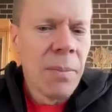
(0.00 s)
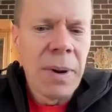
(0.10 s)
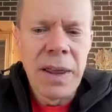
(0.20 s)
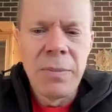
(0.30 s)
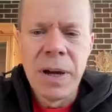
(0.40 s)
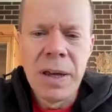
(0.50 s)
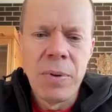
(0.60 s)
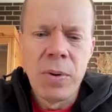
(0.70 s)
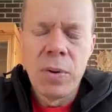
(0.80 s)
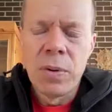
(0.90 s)
But other
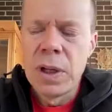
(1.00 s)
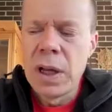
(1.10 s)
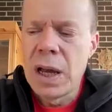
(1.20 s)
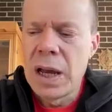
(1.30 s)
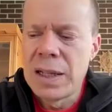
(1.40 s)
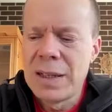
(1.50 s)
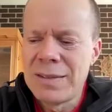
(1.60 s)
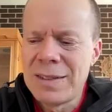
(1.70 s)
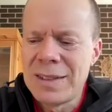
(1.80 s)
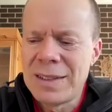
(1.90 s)
people,
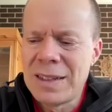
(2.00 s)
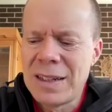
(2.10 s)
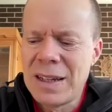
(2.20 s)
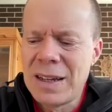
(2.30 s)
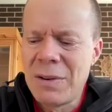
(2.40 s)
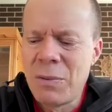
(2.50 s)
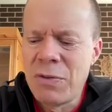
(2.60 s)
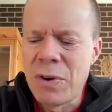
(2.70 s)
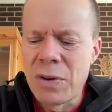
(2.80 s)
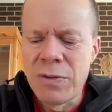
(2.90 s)

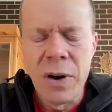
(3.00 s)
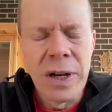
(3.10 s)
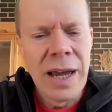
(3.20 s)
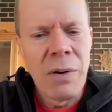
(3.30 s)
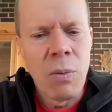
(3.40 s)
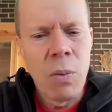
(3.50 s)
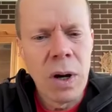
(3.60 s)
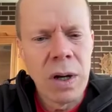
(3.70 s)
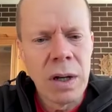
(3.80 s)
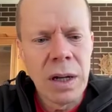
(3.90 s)
we've got to find out
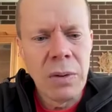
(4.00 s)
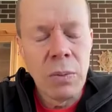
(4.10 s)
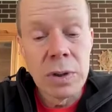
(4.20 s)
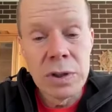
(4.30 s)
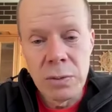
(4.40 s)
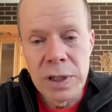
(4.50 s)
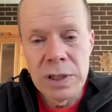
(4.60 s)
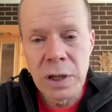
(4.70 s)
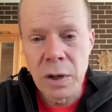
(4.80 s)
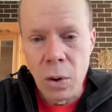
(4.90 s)
what is the
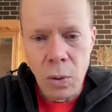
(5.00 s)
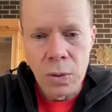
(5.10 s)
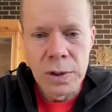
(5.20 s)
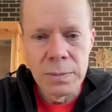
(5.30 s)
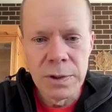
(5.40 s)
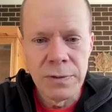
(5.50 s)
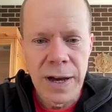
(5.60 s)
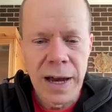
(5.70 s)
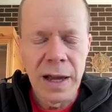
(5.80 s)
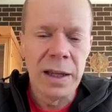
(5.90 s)
reason that caused them to
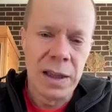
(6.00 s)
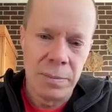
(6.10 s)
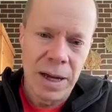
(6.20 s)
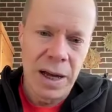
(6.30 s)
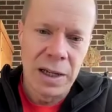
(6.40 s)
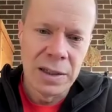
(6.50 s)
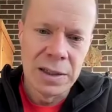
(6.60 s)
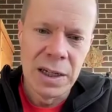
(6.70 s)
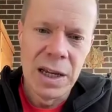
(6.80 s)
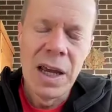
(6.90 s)
fail in the
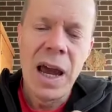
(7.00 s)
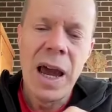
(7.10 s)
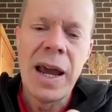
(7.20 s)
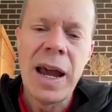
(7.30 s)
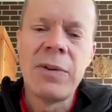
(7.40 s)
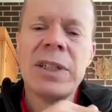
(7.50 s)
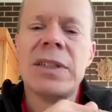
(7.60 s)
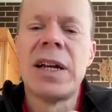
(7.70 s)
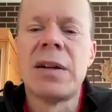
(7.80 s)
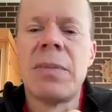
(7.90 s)
past, and how do we
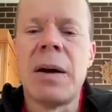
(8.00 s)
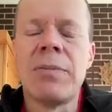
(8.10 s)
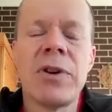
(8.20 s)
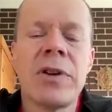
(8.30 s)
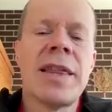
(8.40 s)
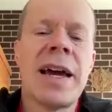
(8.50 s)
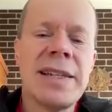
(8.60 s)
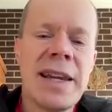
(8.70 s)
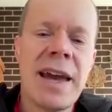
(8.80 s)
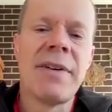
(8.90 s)
set them up so that
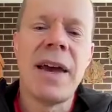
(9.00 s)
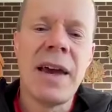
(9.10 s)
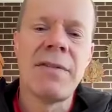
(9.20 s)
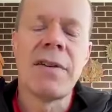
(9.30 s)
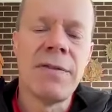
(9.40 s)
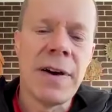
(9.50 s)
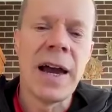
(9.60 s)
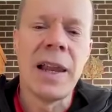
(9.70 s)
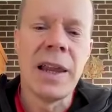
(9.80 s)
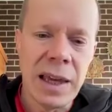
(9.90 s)
they never ever
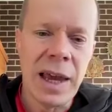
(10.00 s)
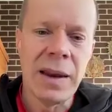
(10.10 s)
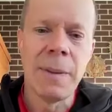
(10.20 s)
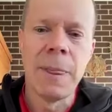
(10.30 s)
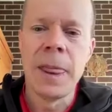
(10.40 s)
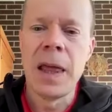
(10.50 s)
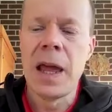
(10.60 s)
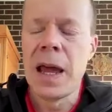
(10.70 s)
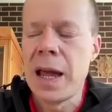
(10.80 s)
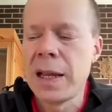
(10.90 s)
fail again.
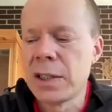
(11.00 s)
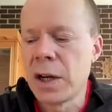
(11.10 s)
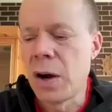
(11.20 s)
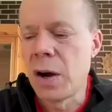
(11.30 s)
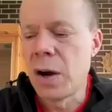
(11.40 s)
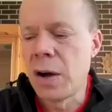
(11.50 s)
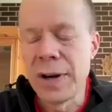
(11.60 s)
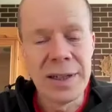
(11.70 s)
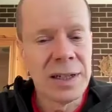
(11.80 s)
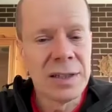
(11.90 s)
And I
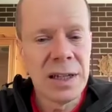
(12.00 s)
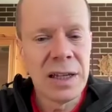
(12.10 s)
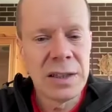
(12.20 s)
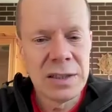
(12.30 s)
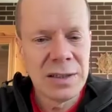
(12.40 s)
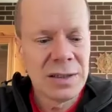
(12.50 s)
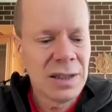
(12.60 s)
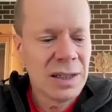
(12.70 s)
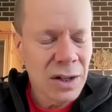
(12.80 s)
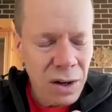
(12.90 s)
find that
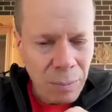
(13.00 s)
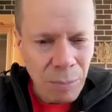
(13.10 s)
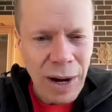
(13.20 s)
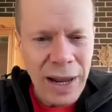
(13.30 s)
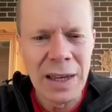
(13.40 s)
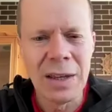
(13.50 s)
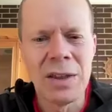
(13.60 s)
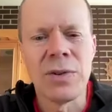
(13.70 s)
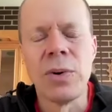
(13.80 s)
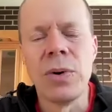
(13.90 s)
it's kind of
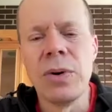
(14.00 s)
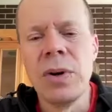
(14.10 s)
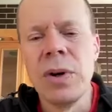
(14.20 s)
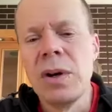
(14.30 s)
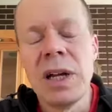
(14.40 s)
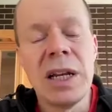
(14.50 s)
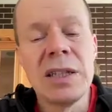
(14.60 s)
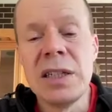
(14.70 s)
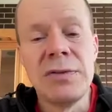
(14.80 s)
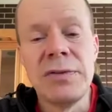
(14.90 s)
breaking through,
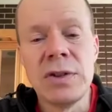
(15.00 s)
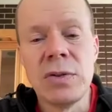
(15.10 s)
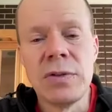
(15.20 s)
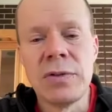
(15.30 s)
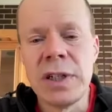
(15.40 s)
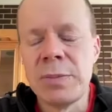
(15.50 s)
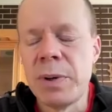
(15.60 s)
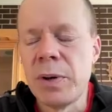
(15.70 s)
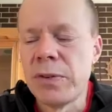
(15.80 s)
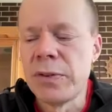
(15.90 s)
and it's individual for
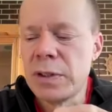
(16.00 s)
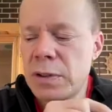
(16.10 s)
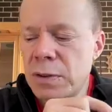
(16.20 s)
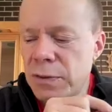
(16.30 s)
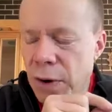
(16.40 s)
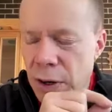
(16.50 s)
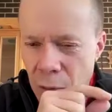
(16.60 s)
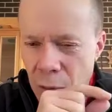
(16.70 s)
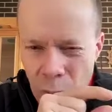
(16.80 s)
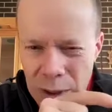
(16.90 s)
each person to
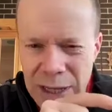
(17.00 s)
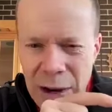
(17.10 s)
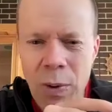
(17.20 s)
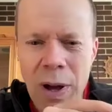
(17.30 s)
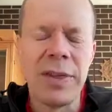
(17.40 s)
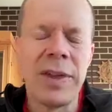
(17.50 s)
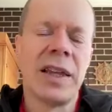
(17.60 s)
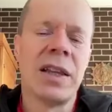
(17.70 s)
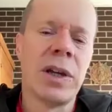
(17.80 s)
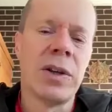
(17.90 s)
find what is that one
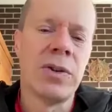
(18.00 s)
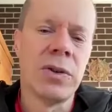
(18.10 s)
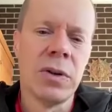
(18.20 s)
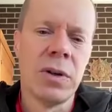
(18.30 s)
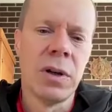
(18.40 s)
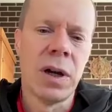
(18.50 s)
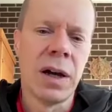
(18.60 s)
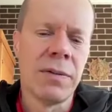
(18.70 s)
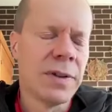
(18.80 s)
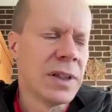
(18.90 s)
thing that we can do
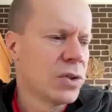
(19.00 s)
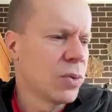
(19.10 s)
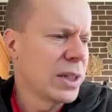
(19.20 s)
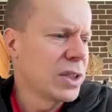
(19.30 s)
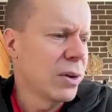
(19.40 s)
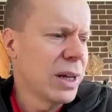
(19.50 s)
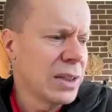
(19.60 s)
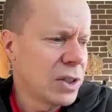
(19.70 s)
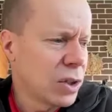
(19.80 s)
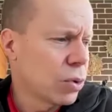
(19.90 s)
for this week. So
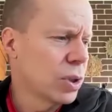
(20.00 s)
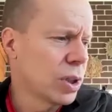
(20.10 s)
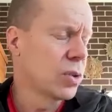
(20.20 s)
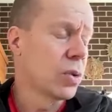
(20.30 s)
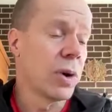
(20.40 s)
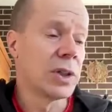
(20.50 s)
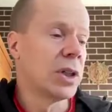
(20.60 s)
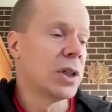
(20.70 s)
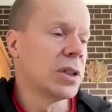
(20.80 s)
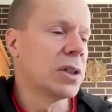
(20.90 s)
it's a good
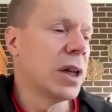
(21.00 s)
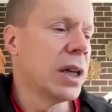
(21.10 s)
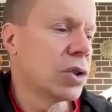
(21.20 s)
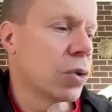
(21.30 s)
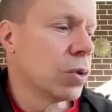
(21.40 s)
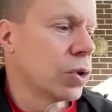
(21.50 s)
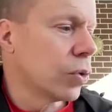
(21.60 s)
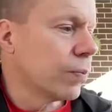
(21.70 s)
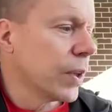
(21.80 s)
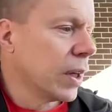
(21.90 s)
question. It's
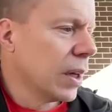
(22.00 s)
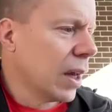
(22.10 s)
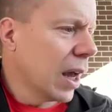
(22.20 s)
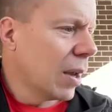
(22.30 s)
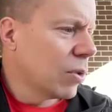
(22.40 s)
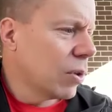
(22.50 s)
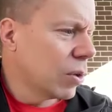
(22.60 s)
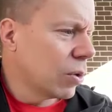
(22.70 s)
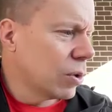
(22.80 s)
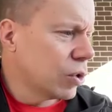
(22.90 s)
crucial,
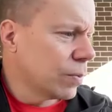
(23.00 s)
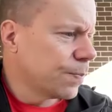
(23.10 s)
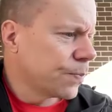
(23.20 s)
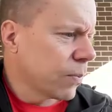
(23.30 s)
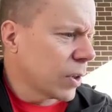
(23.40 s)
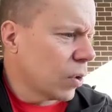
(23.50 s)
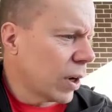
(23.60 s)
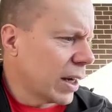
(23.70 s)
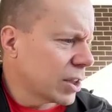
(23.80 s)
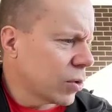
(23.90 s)
absolutely crucial. All
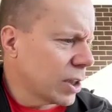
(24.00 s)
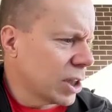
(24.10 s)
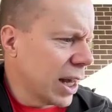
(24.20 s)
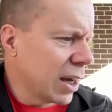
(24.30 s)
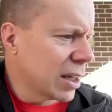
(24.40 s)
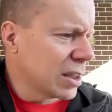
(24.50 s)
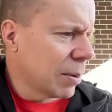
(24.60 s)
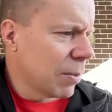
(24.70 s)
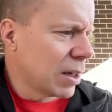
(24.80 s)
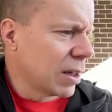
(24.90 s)
right, next question. How can
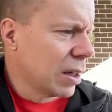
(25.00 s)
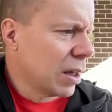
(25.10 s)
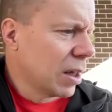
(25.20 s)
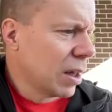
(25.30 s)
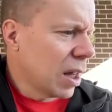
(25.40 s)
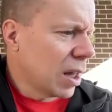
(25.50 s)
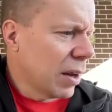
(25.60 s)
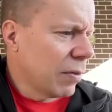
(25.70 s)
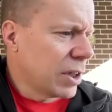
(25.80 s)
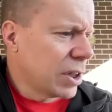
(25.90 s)
someone
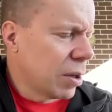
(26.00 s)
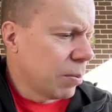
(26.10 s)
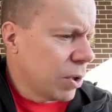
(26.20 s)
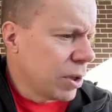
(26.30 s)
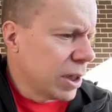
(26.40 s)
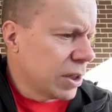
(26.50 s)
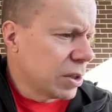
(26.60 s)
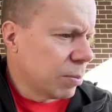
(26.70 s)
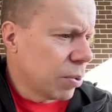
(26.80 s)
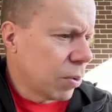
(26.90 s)
leverage community
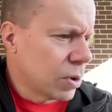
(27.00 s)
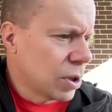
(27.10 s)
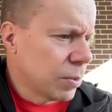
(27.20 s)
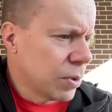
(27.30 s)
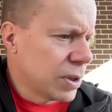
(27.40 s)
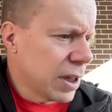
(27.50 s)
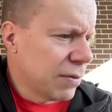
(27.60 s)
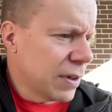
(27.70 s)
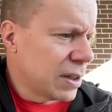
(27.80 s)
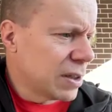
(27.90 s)
support to boost
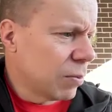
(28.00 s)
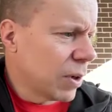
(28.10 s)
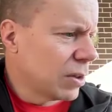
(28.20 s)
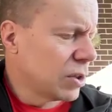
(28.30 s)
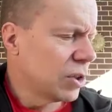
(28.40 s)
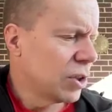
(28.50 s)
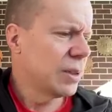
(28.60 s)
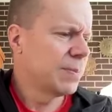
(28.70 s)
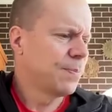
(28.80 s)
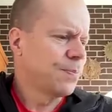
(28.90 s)
their fitness and wellness
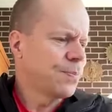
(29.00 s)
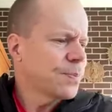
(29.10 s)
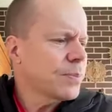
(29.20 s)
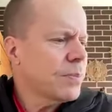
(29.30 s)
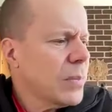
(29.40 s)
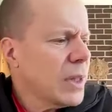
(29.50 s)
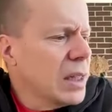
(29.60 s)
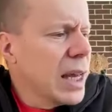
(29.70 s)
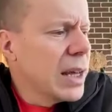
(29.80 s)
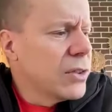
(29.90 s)
journey?
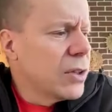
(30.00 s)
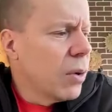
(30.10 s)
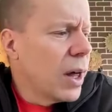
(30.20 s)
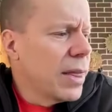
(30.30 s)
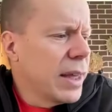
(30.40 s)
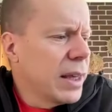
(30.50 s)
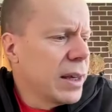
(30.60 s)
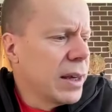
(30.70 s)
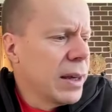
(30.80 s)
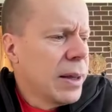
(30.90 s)
Yeah, so I
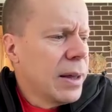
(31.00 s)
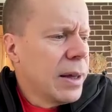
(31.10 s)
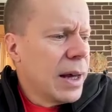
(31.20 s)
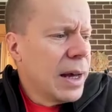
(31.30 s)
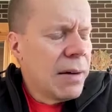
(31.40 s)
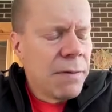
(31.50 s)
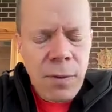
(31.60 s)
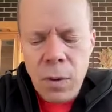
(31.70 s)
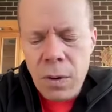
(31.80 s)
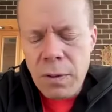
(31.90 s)
think
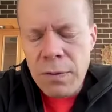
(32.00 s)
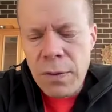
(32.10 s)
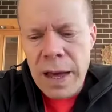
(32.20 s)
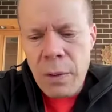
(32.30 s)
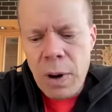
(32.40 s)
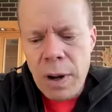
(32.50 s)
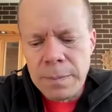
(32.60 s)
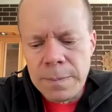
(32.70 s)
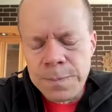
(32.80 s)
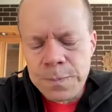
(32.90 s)
for that
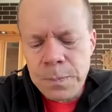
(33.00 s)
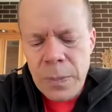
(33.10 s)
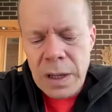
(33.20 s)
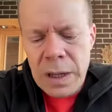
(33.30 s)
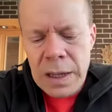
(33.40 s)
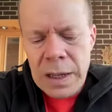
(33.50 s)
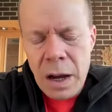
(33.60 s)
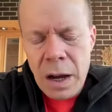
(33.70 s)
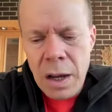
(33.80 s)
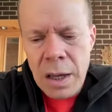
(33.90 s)
one,
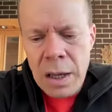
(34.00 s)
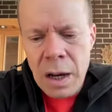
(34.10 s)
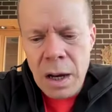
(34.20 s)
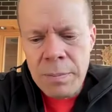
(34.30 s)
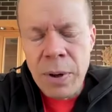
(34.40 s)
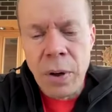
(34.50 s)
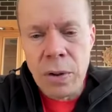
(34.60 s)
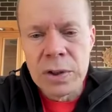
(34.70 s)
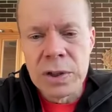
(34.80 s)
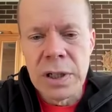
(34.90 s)
I
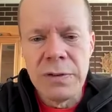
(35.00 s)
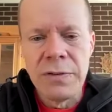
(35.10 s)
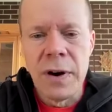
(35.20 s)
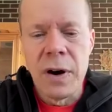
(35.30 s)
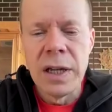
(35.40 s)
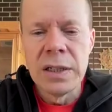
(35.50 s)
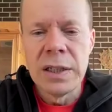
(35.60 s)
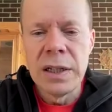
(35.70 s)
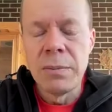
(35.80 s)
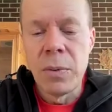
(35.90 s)
personally
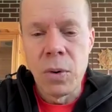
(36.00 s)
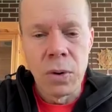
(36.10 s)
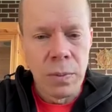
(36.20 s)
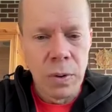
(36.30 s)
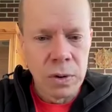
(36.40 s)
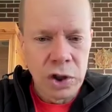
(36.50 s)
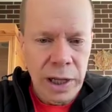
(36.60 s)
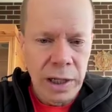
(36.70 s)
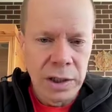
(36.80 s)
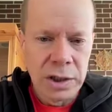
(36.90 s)
find it more and more
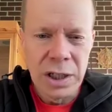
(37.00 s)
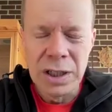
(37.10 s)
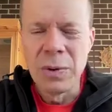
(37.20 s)
challenging.